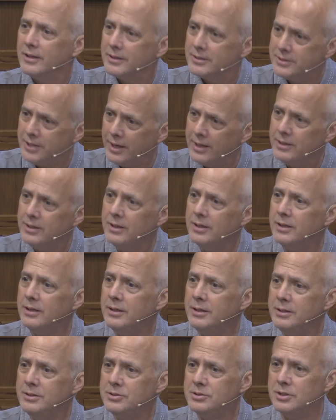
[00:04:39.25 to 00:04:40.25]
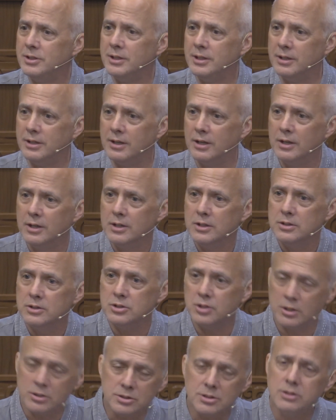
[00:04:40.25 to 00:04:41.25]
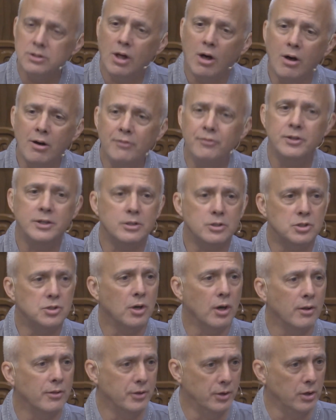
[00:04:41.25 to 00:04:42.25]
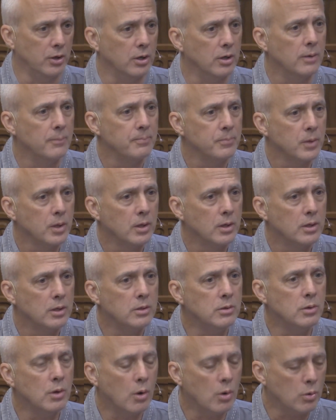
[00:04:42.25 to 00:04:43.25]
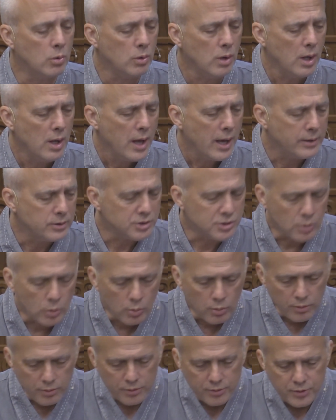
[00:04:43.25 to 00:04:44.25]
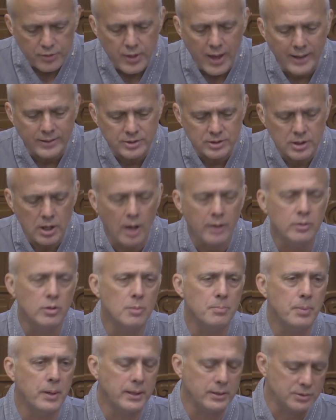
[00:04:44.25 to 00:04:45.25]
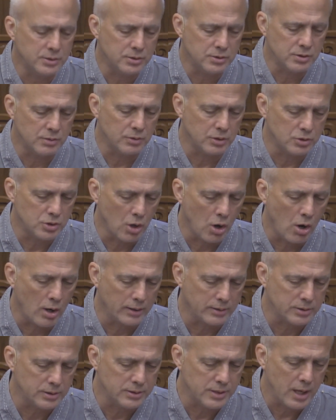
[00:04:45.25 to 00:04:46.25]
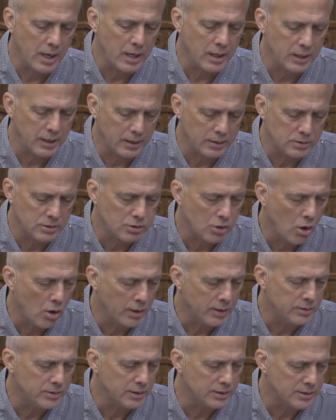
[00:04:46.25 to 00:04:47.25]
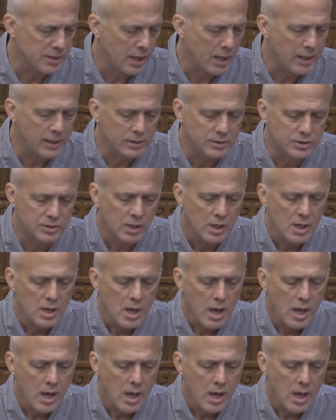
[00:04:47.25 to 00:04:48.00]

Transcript: Take it easy. Just love each other, And so that's kind of the basis of the talk today, as long as it takes.